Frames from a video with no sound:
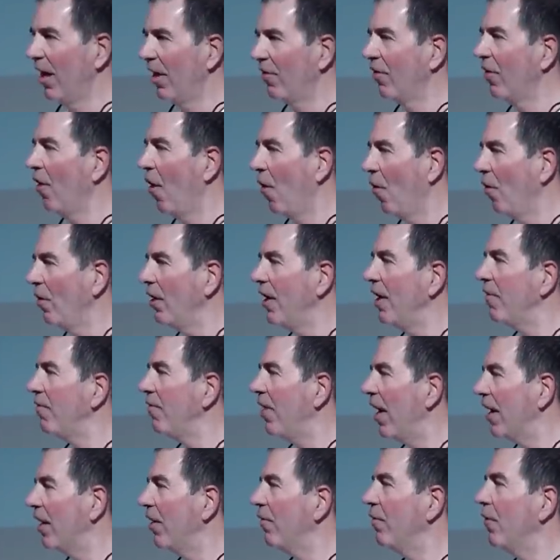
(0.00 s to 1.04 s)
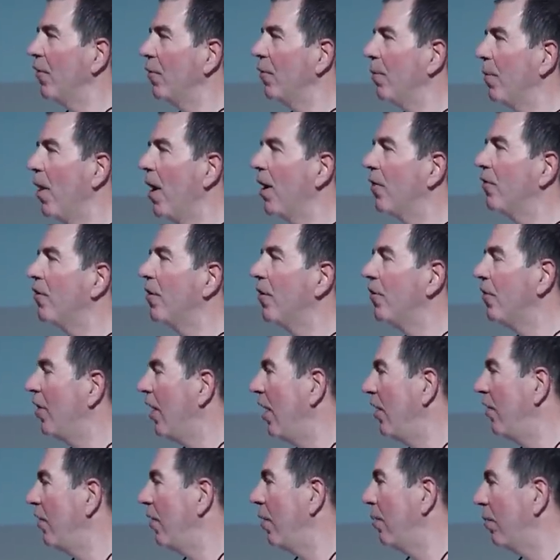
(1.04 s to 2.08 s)
That's the only effective response to
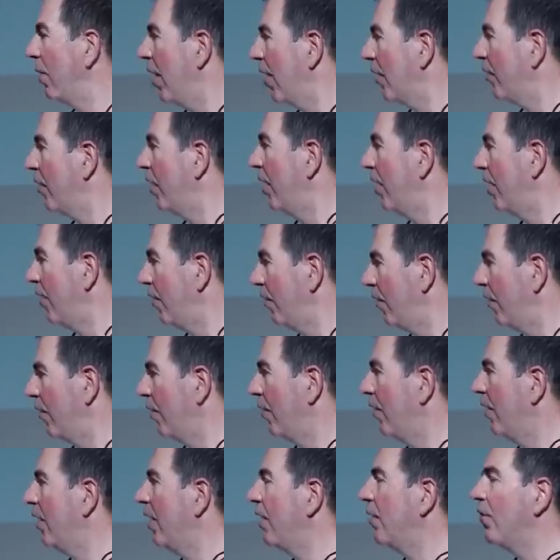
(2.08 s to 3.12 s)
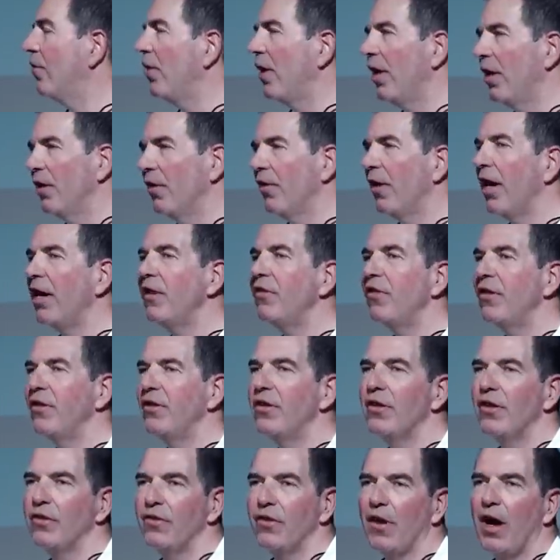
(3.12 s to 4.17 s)
change, complexity, and uncertainty is iteration
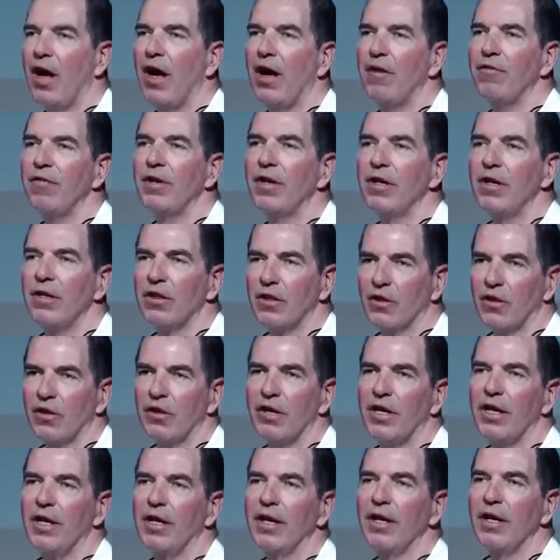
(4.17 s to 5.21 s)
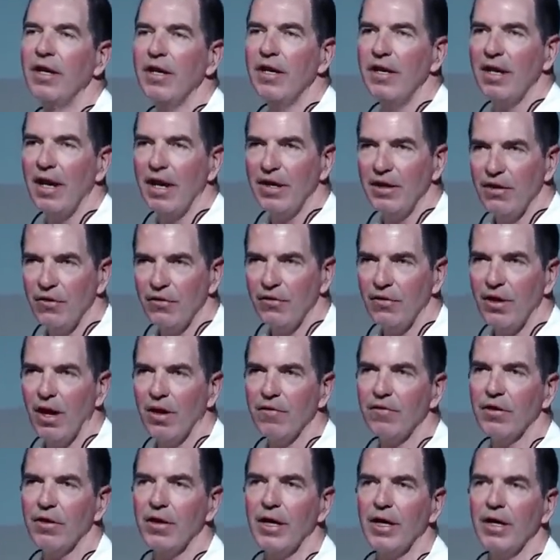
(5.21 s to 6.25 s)
to drive learning and
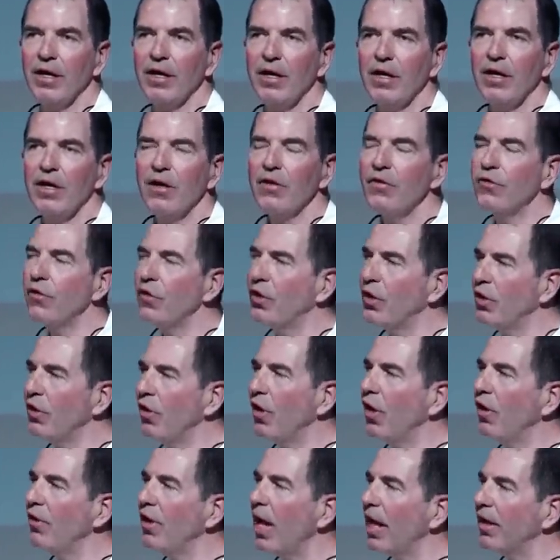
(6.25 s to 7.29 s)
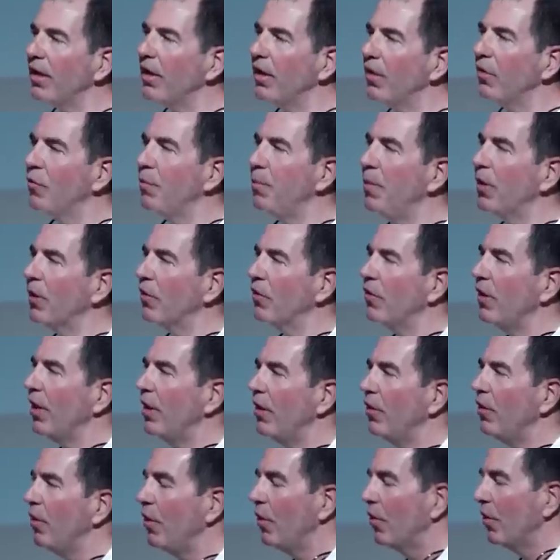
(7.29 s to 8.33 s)
discovery. So you know that is built
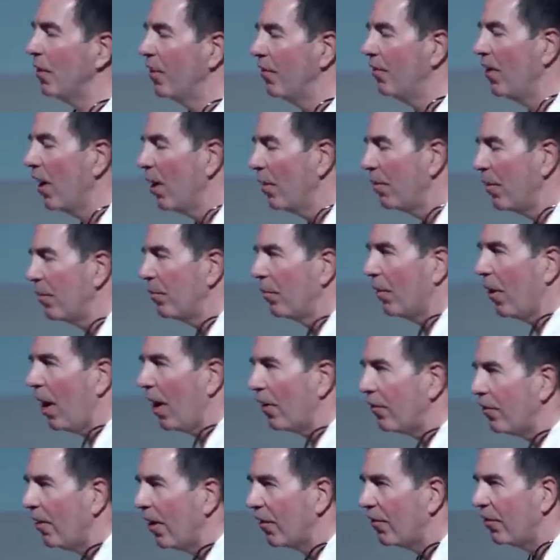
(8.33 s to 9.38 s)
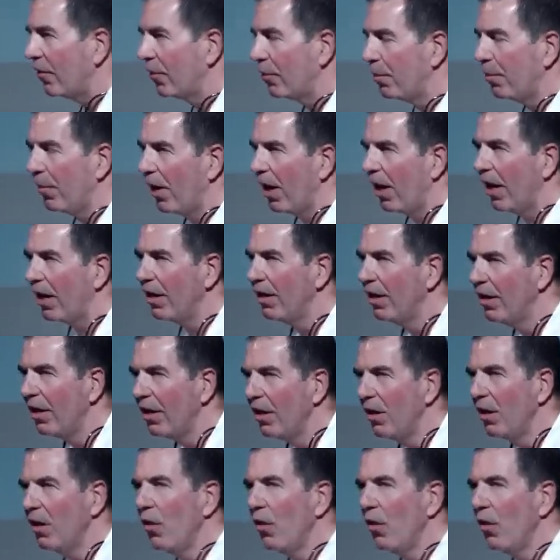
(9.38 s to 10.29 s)
into your development processes, but